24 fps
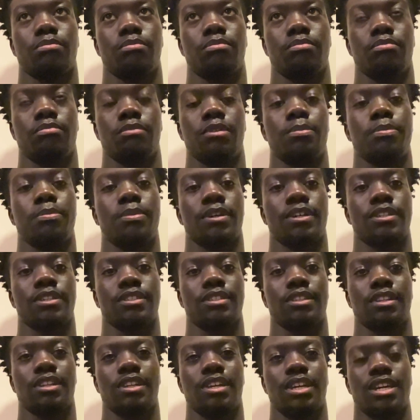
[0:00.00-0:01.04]
me
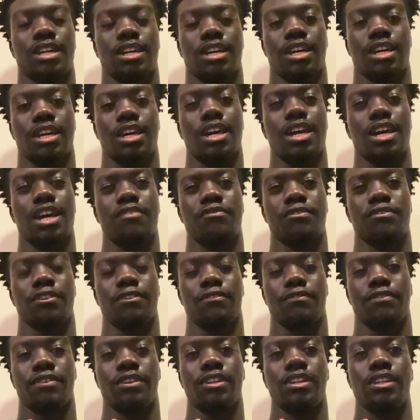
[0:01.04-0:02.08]
personally, I have an
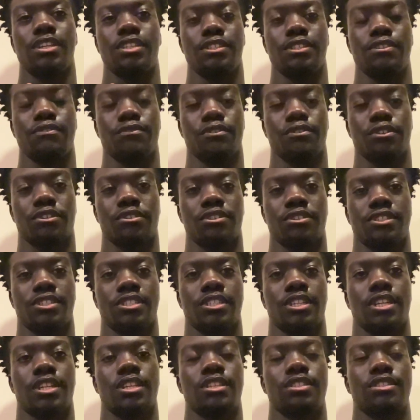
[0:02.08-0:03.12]
affinity for
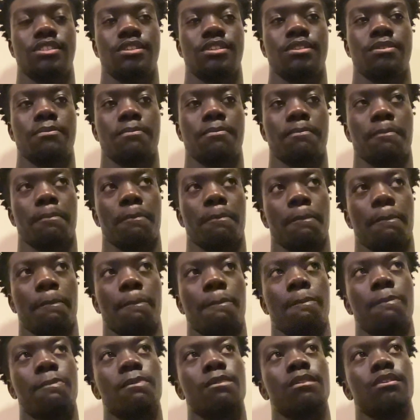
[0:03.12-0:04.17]
Christianity.
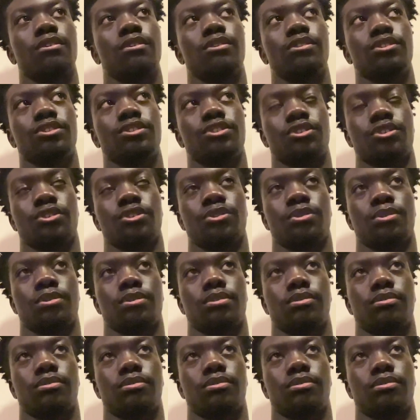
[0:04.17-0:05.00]
So